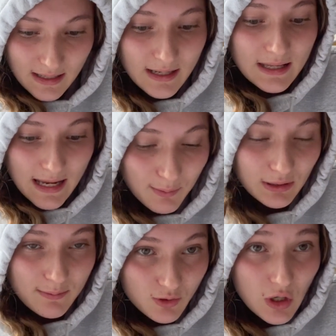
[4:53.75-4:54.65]
It
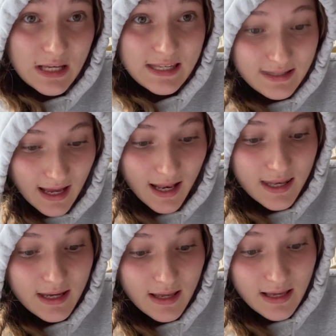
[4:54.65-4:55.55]
enabled him to
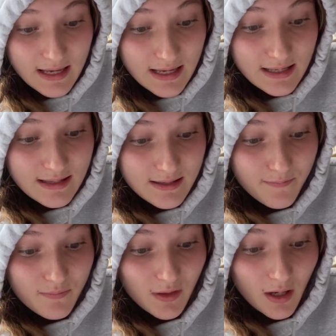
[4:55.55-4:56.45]
extend his
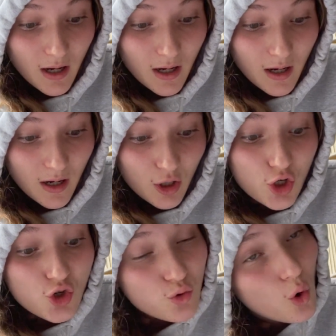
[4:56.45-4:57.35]

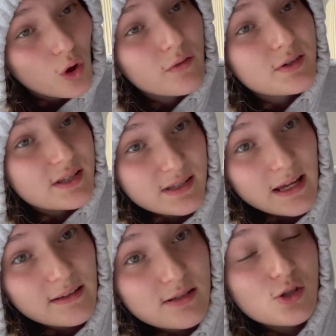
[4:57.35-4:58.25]
control of the
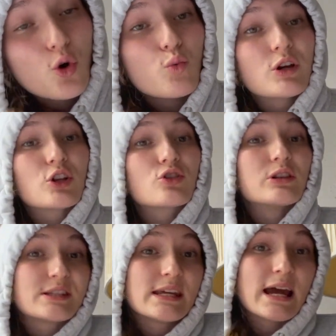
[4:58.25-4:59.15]
state. So we could
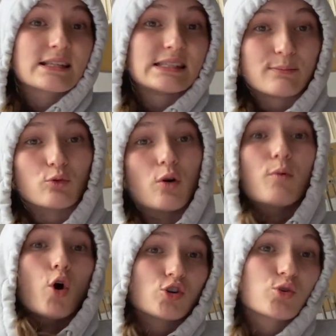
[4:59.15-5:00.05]
see it as liberal,
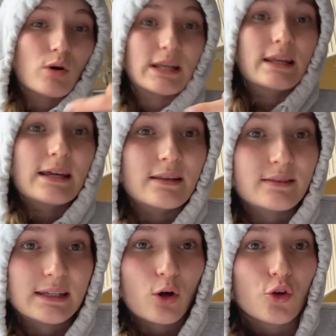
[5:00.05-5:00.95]
but also it
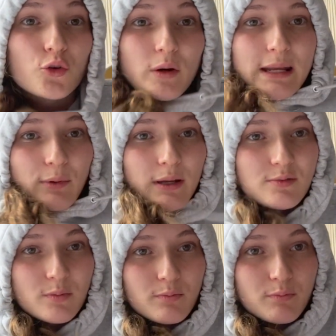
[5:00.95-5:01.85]
did also enable him
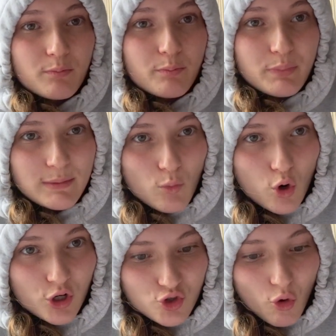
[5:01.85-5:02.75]
to be more
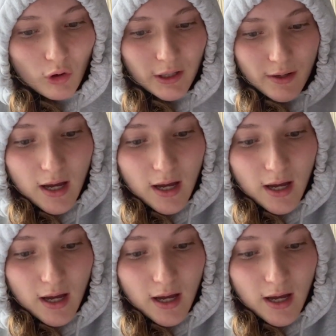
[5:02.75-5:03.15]
controlling.